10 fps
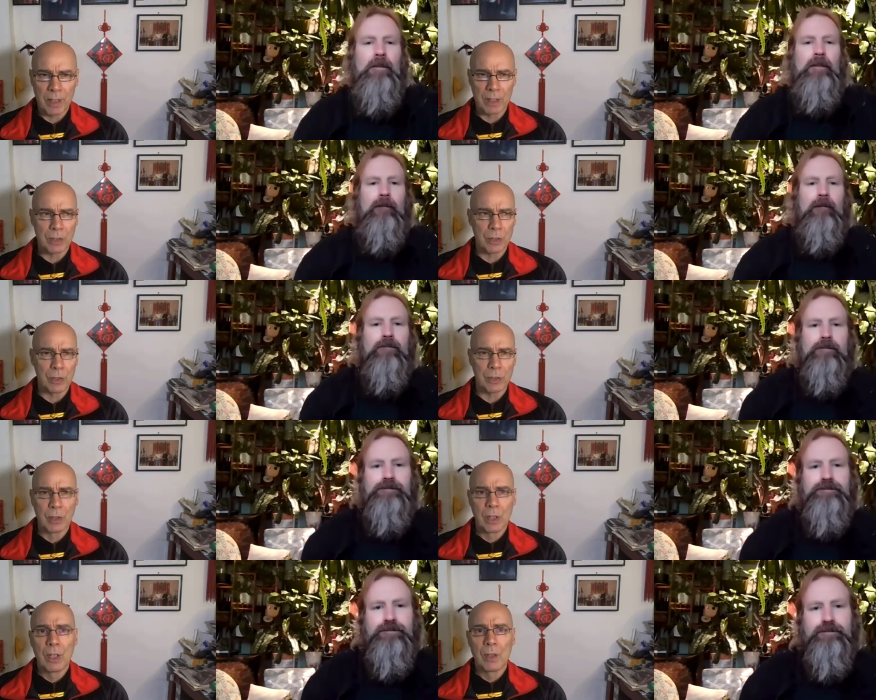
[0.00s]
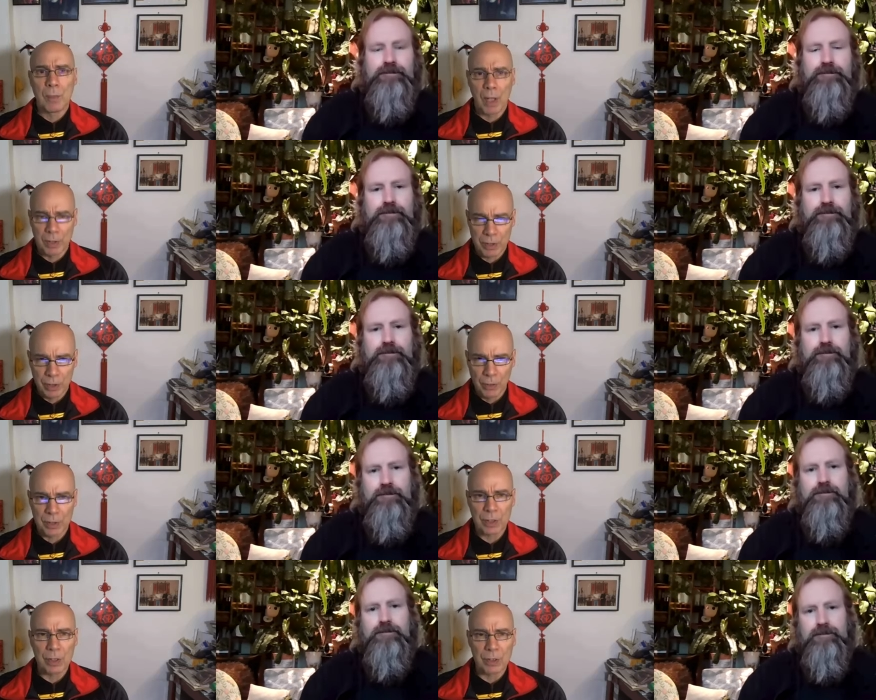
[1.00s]
Speaker 1: into passing on the
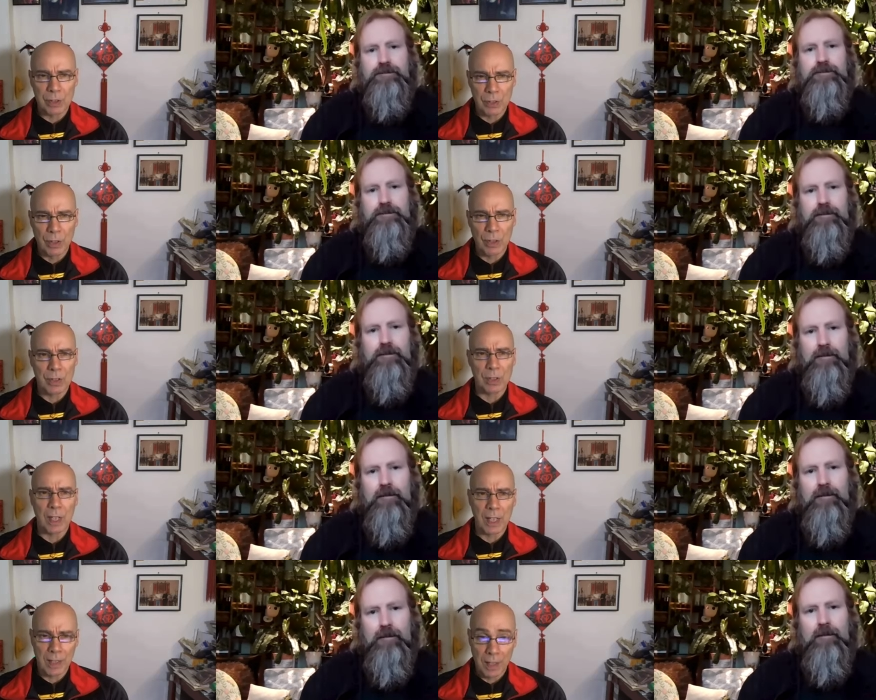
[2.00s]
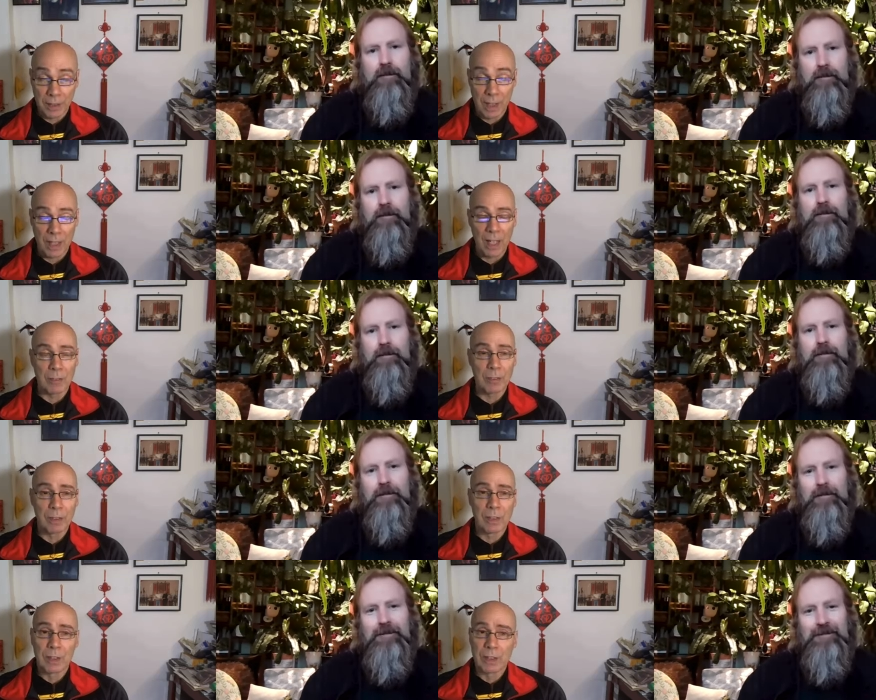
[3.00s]
skills and knowledge that they that they have.
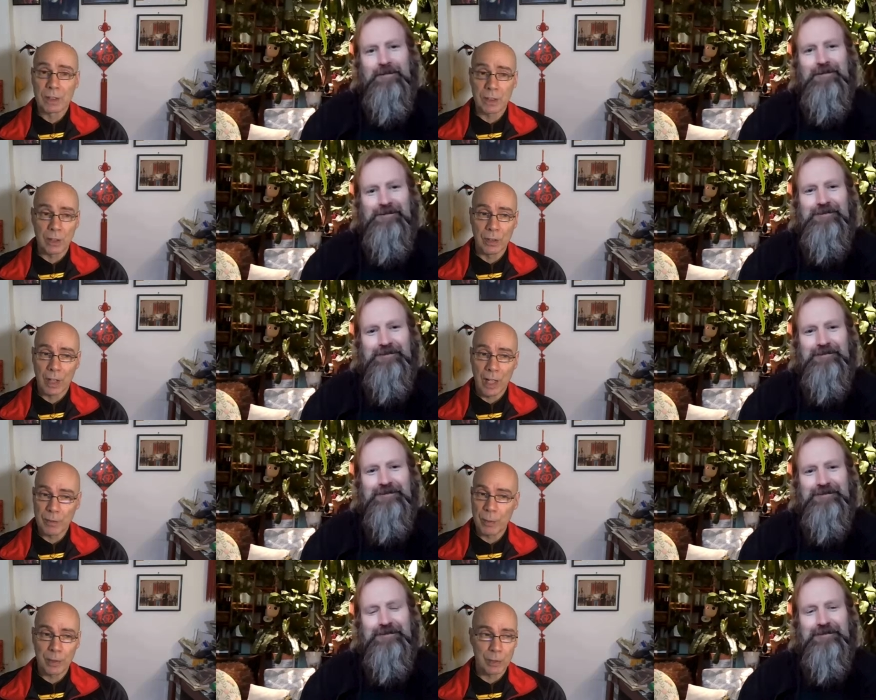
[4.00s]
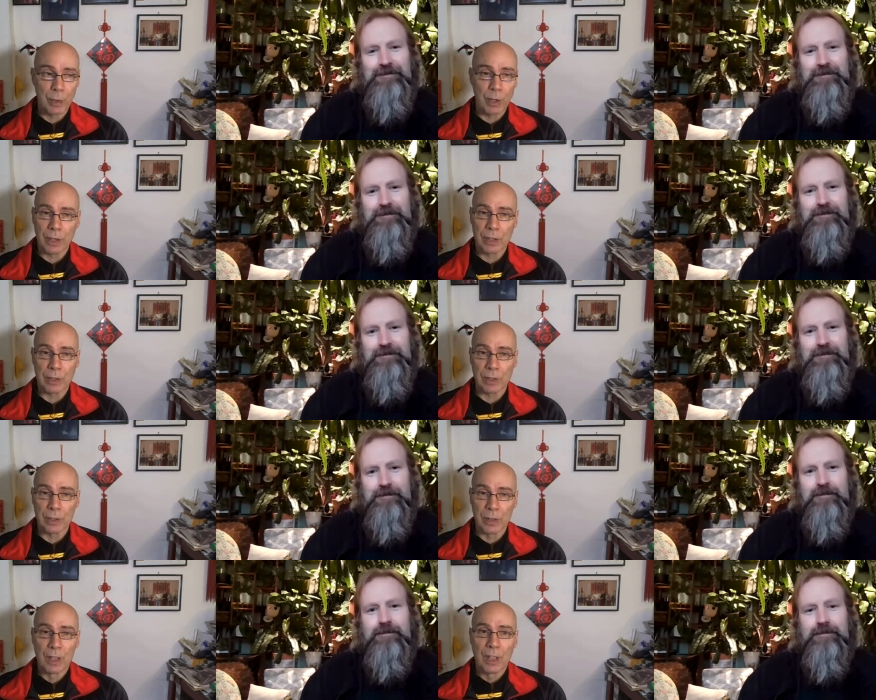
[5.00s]
So everybody's working
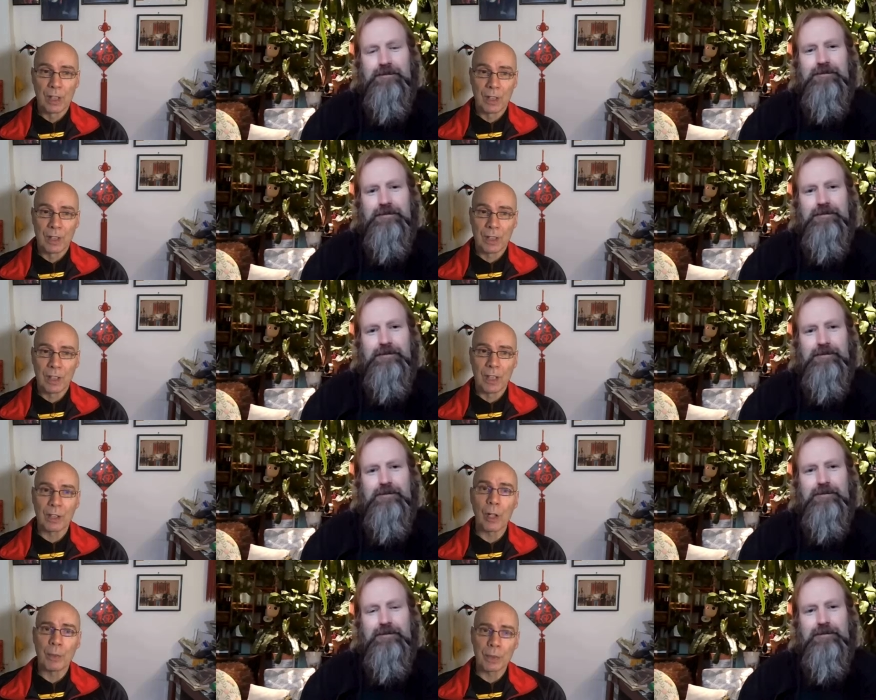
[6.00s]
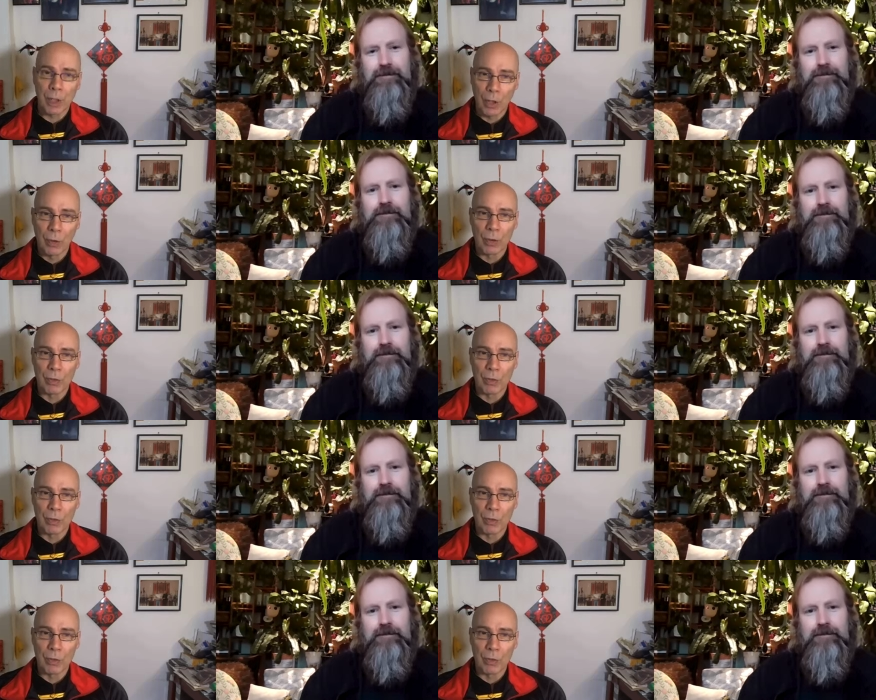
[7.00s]
to a common goal